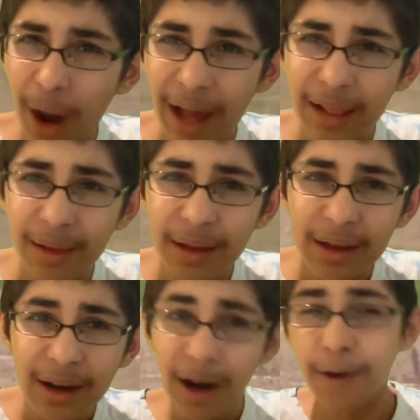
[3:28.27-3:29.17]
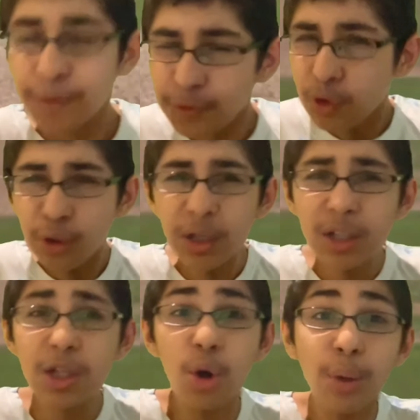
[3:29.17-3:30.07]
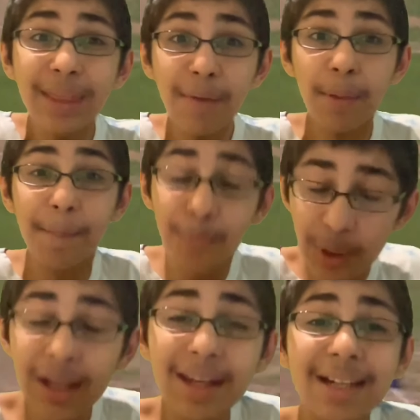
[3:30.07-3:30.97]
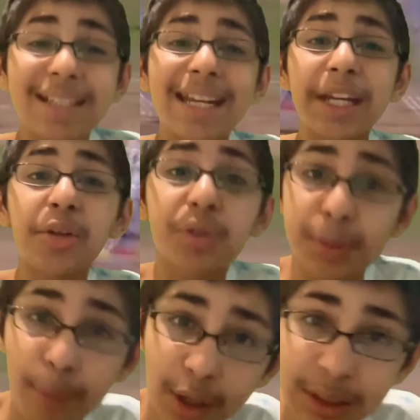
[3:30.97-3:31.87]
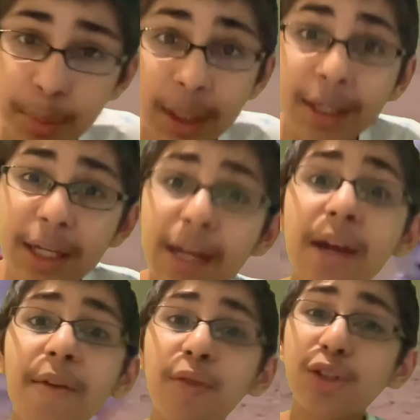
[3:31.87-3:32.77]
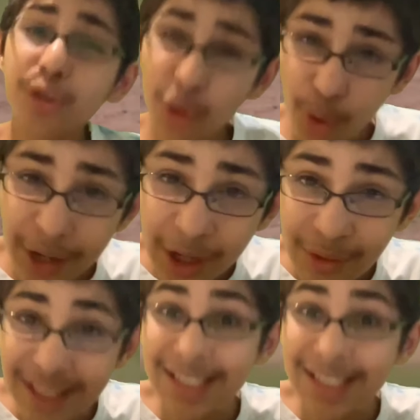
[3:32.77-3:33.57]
while. A few years ago, they were brilliant, taking responsibility for scoring runs